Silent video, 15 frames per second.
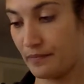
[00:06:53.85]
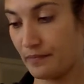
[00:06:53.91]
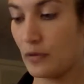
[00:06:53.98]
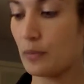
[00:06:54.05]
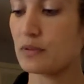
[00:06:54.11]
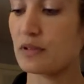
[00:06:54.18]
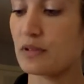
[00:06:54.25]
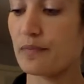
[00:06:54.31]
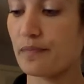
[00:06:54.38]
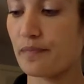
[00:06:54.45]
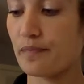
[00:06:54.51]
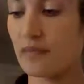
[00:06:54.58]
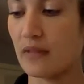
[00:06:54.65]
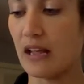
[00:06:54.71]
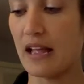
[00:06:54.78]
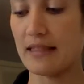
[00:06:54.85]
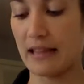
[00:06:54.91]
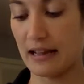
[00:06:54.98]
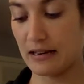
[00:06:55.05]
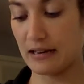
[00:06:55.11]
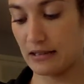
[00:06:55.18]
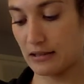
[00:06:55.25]
Oops. And
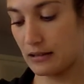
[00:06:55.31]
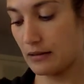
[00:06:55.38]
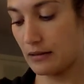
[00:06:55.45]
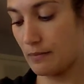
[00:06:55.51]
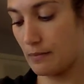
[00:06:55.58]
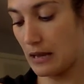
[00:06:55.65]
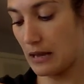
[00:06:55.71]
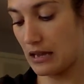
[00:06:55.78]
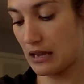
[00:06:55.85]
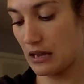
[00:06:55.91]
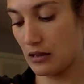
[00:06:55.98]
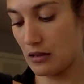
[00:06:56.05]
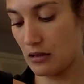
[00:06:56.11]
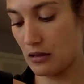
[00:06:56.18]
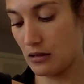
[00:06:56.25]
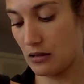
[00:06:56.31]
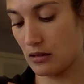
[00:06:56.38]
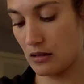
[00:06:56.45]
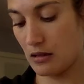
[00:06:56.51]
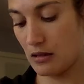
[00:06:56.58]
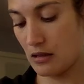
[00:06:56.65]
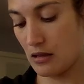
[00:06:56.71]
that is making
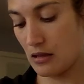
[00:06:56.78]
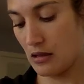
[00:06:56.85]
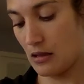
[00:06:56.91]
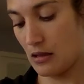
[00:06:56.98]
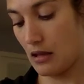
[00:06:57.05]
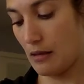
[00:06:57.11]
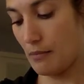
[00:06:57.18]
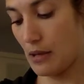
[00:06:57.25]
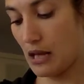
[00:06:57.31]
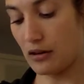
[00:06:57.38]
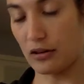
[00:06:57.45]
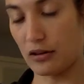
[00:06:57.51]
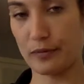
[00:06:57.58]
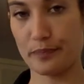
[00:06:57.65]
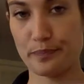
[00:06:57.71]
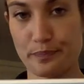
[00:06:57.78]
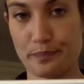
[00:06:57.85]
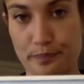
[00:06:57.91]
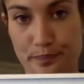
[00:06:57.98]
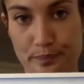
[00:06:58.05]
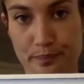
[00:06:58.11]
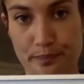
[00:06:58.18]
a model.
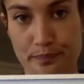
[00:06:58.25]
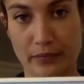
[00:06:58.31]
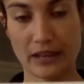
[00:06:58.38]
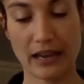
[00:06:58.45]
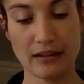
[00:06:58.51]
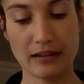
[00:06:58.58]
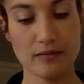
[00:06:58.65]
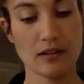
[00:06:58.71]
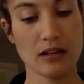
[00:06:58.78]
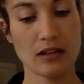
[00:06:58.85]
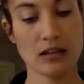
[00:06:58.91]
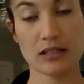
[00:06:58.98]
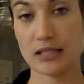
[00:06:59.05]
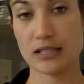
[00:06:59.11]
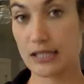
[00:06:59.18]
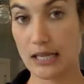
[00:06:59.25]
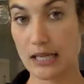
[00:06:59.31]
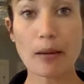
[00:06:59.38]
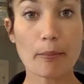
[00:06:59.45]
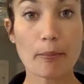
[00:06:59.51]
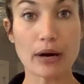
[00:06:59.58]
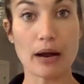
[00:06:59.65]
Okay?
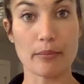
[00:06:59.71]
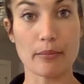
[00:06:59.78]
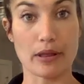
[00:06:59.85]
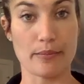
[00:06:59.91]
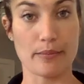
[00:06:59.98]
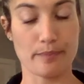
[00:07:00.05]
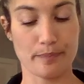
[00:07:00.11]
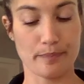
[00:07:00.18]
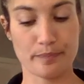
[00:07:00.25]
Same problem.